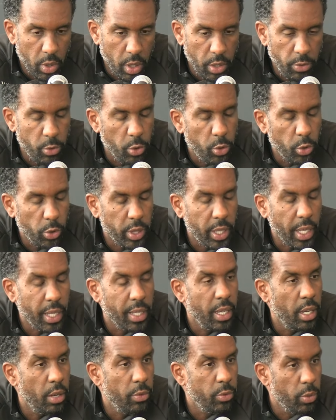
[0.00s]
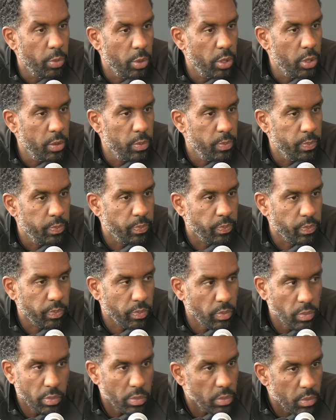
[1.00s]
if we don't take care of the ball,
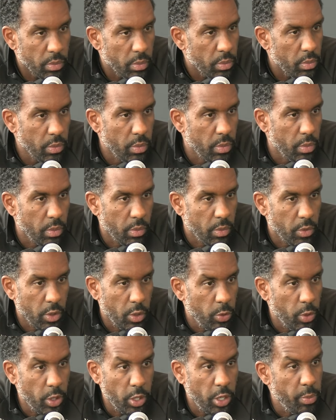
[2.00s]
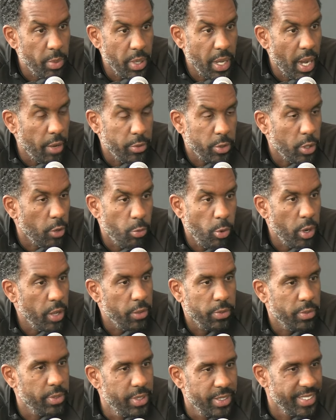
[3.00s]
we're going to be out of
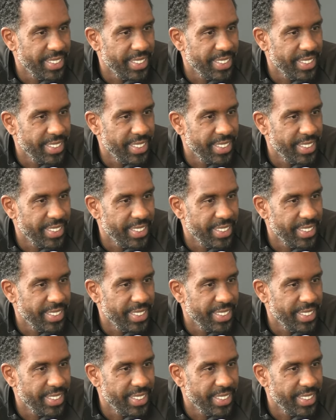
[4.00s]
breath.